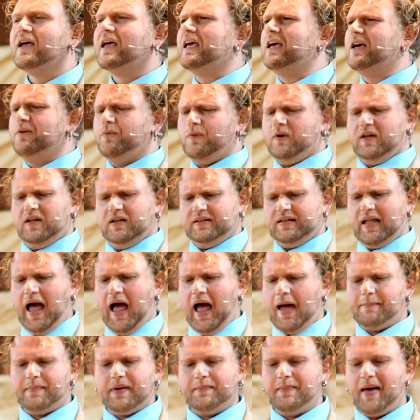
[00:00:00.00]
He will
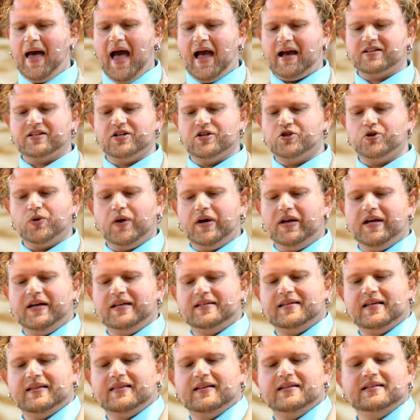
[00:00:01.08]
not be back to join
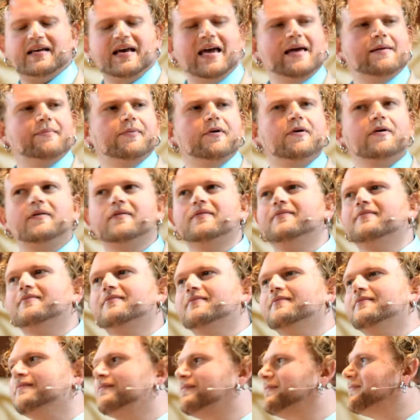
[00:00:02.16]
us at the table
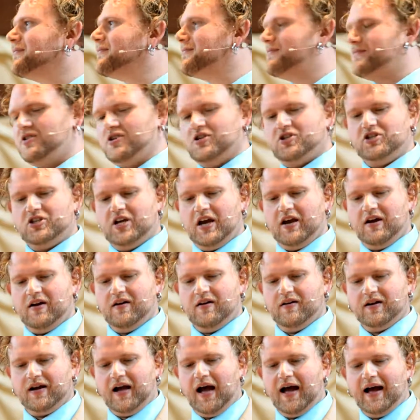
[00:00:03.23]
to
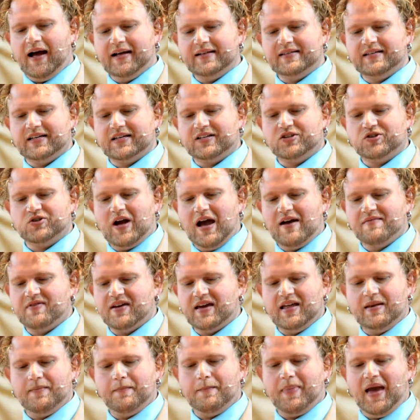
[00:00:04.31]
share God's
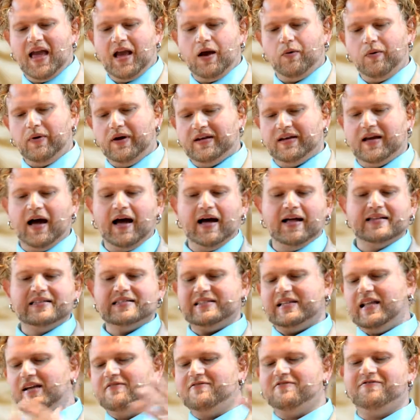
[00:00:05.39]
extravagant banquet,
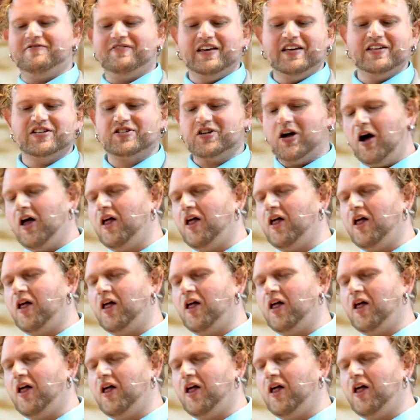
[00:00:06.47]
God's love feast.